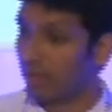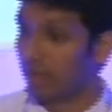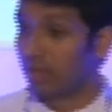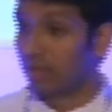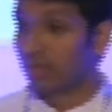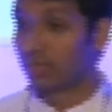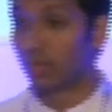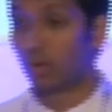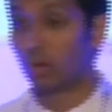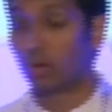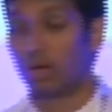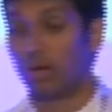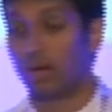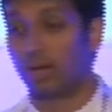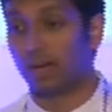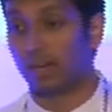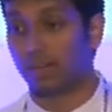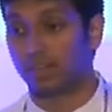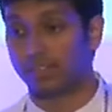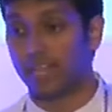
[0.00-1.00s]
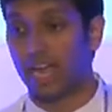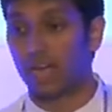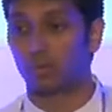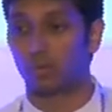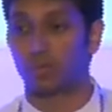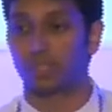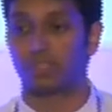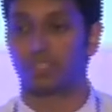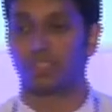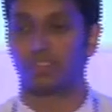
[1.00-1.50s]
So that
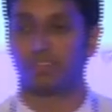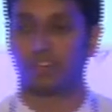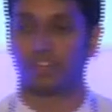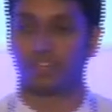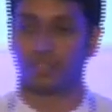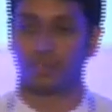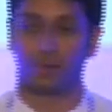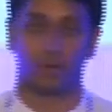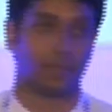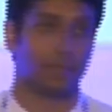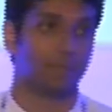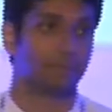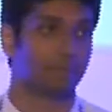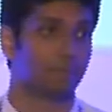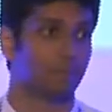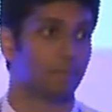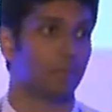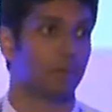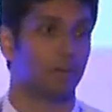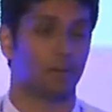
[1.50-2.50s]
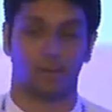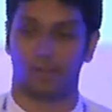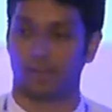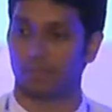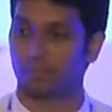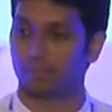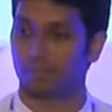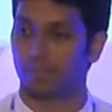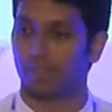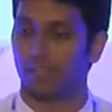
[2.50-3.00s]
was the first story.
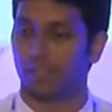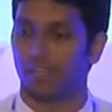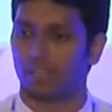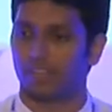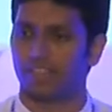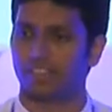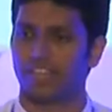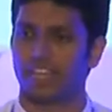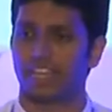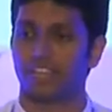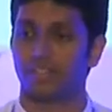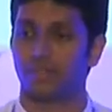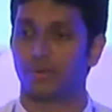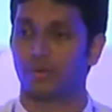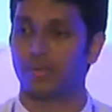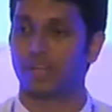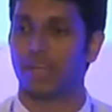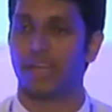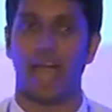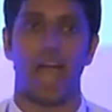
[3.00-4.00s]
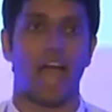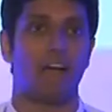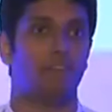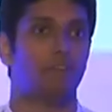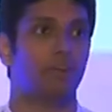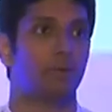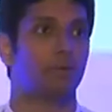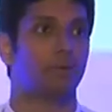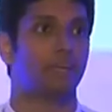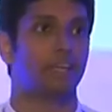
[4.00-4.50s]
The second story I have
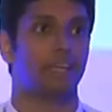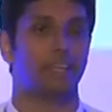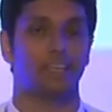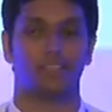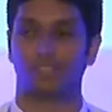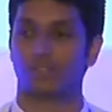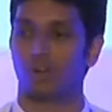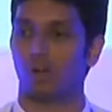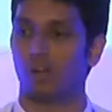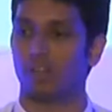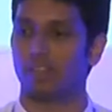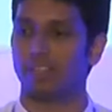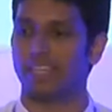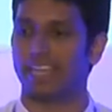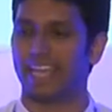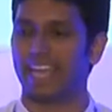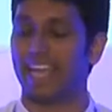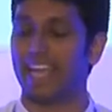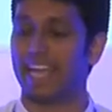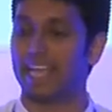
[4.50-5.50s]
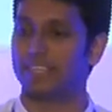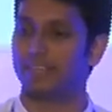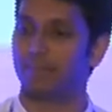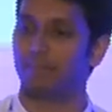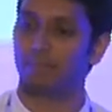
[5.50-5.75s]
for you today, it's called the A's and